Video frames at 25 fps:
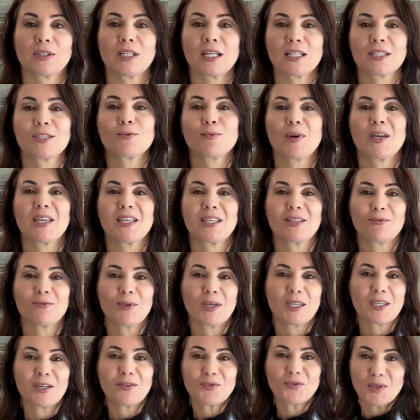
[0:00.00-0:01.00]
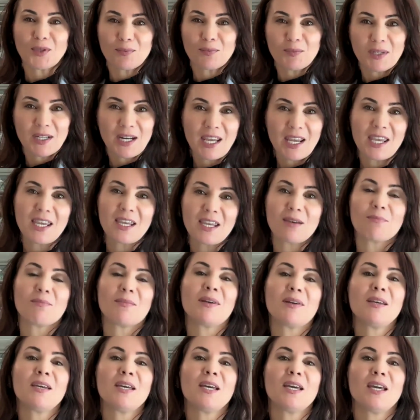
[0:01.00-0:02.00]
That's why we give them
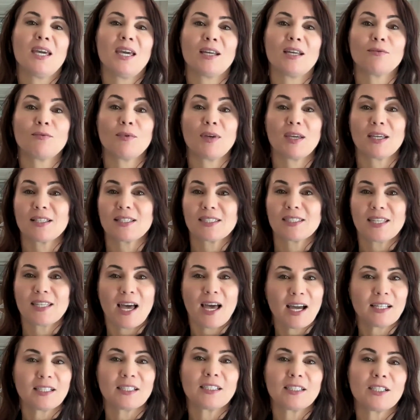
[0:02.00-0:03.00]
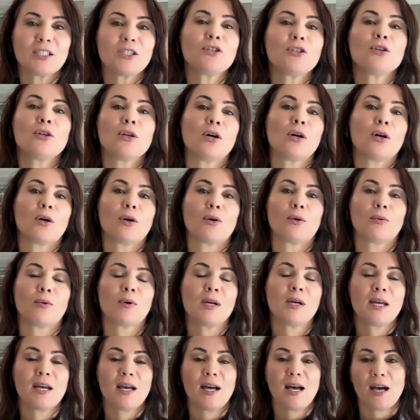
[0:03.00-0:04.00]
name and we exactly
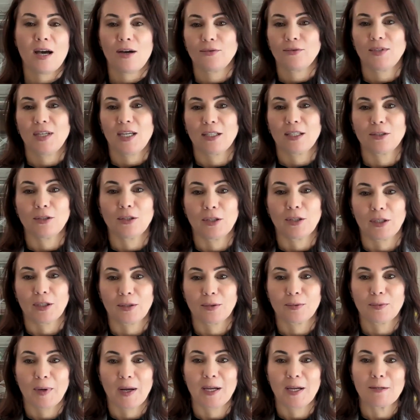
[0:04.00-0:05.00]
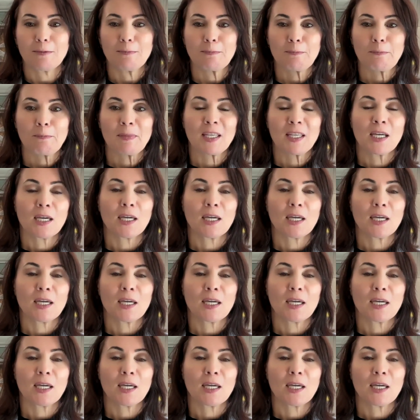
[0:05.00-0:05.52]
know how they look, right?